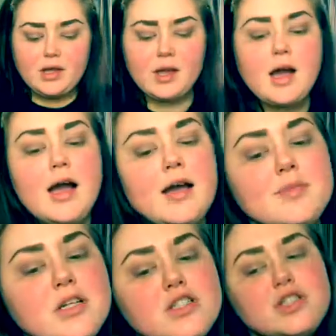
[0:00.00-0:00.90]
I'm
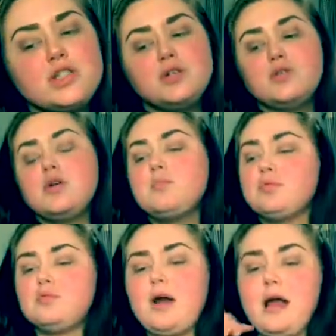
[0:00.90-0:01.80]
going to do
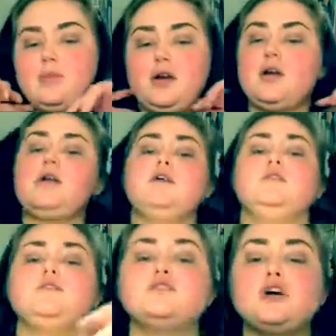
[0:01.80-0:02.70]
primer.
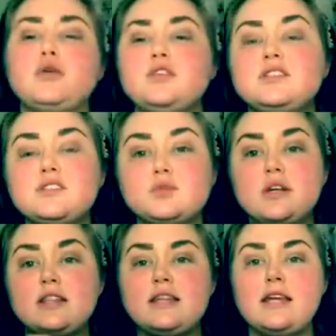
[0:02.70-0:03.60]
So this is one
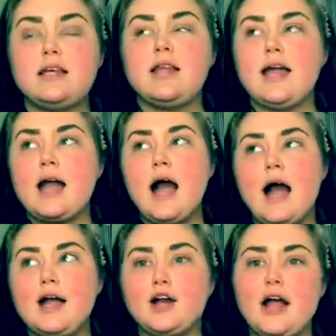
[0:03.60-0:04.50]
of the like
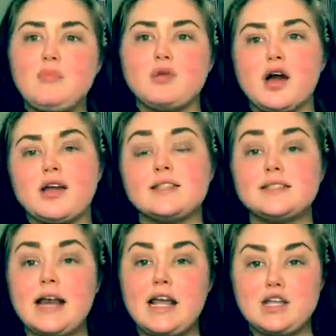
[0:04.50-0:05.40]
higher end products
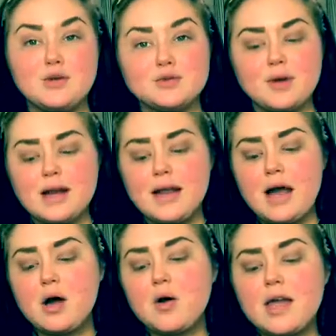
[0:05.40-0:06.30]
that I use right
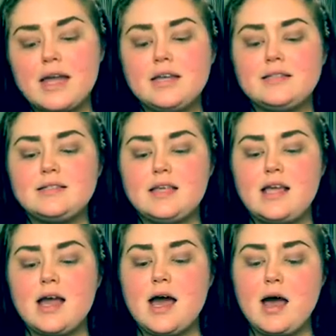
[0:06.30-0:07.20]
now. It is
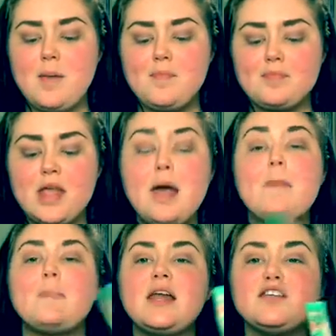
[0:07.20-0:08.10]
the
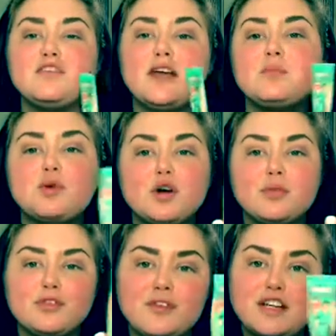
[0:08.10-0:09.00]
Benefit Pore
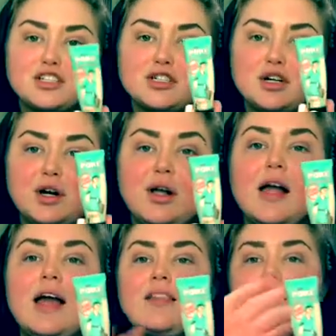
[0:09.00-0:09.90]
Professional.
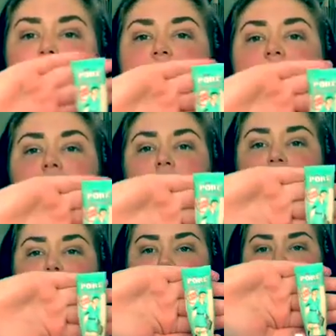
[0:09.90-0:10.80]
This is the like
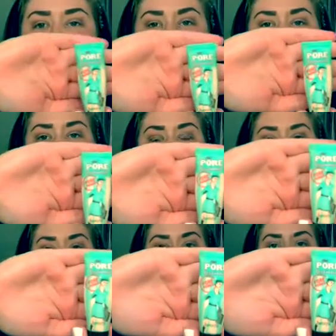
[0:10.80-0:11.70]
smaller
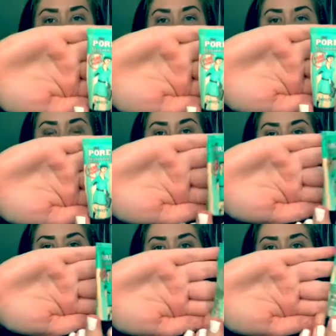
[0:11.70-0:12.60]
kind, but yeah, it looks
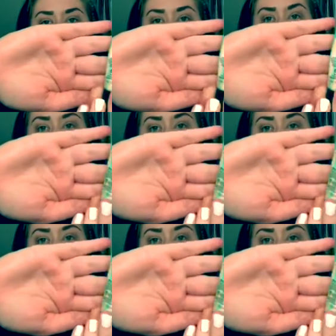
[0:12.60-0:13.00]
like that.